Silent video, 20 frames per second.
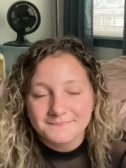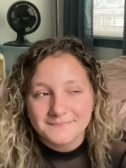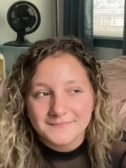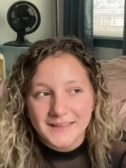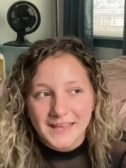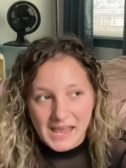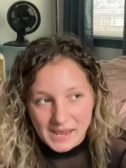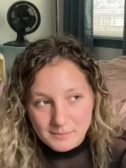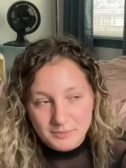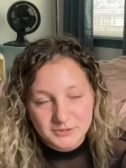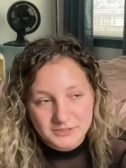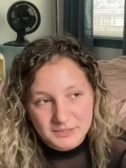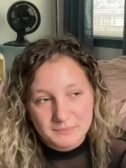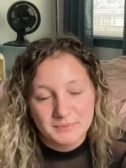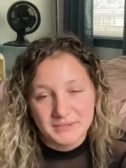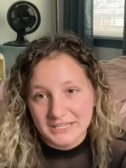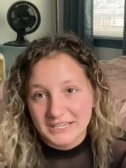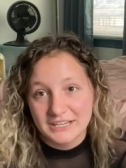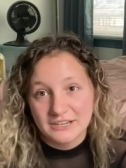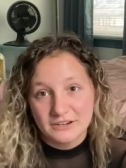able to
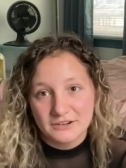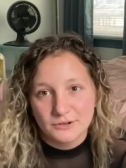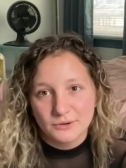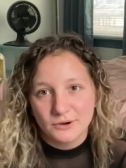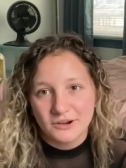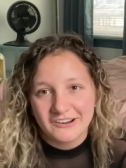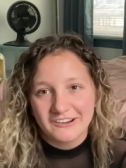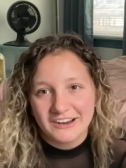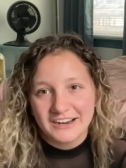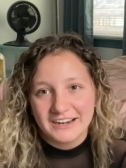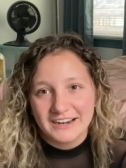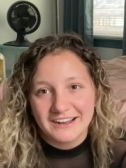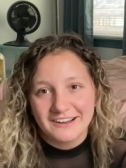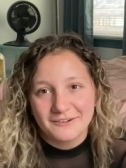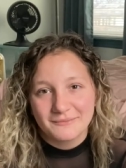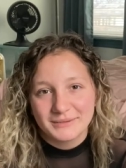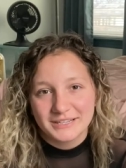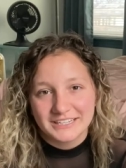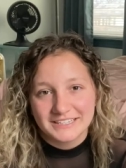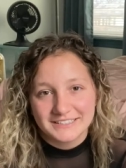be in New York right now
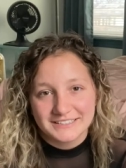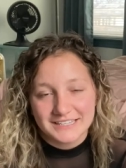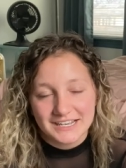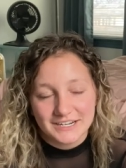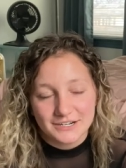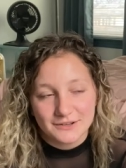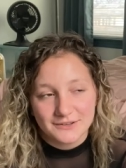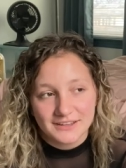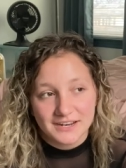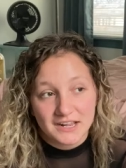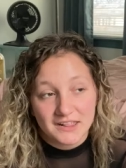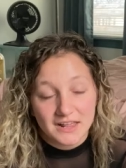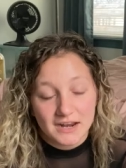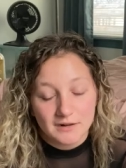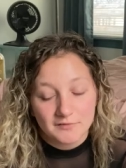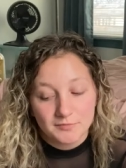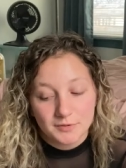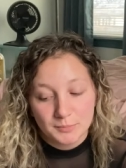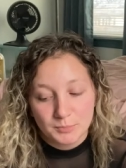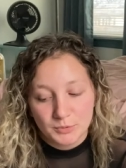because I know that a lot of
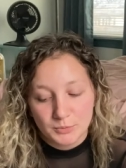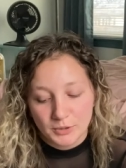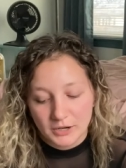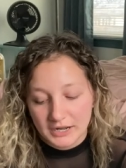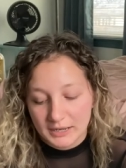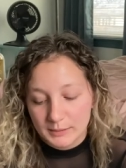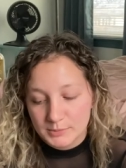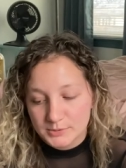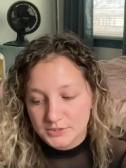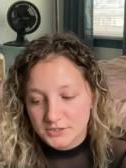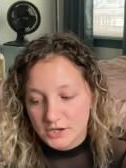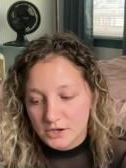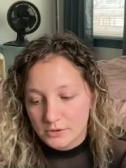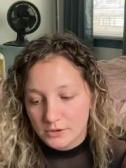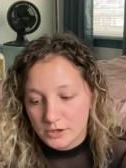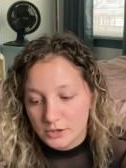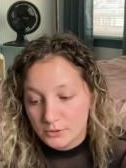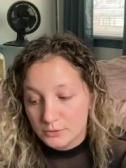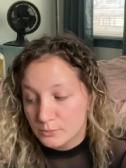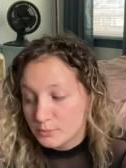people weren't able to go
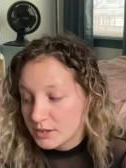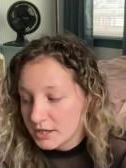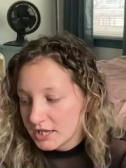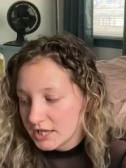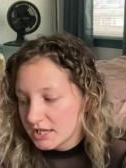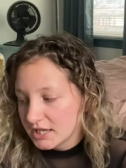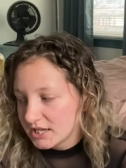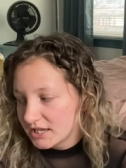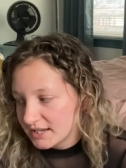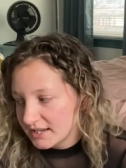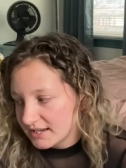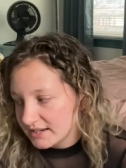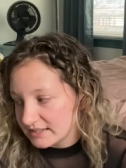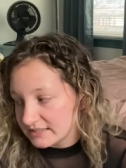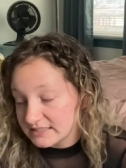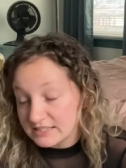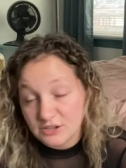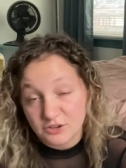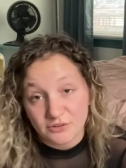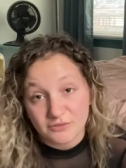home and
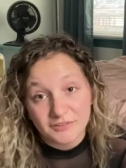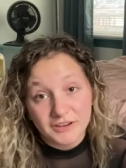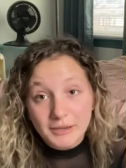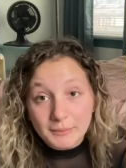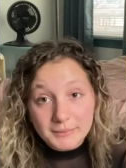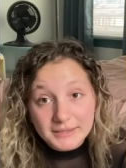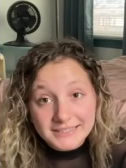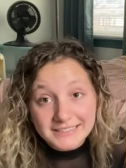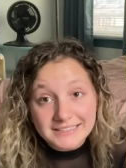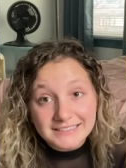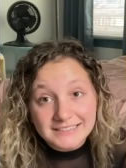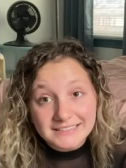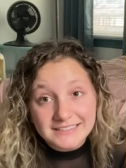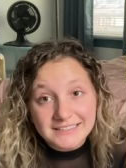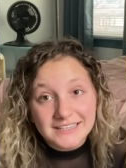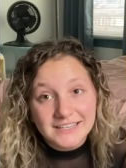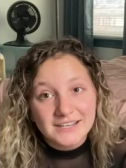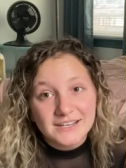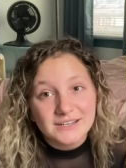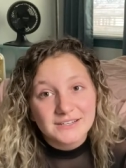see their families.
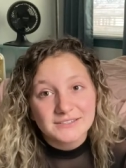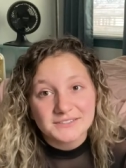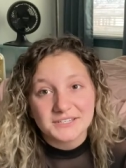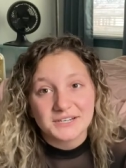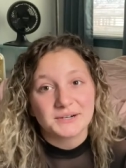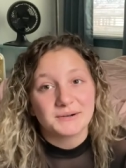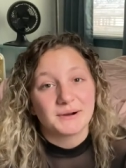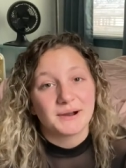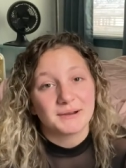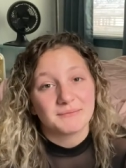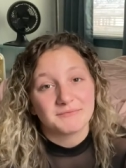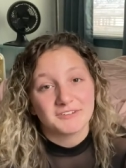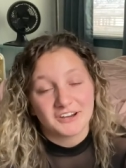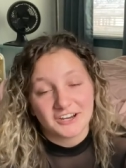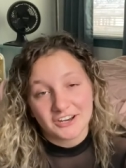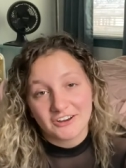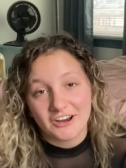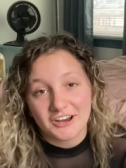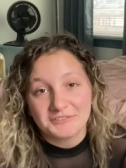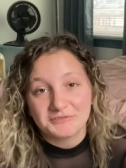So I'm very
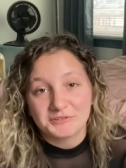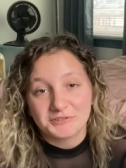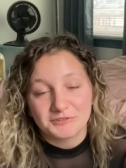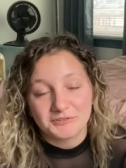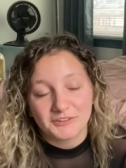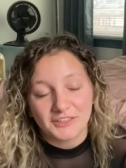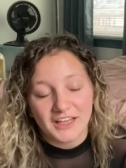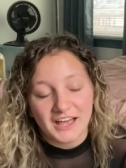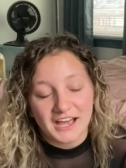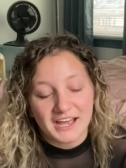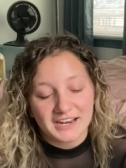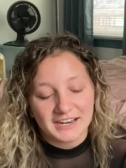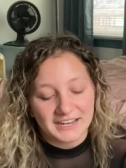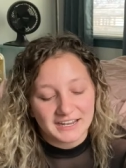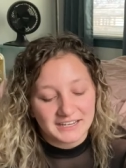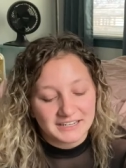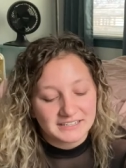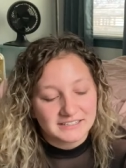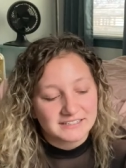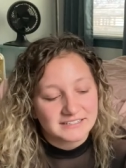grateful for that
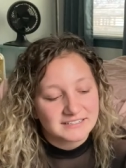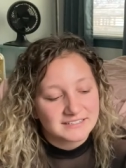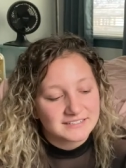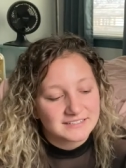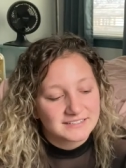and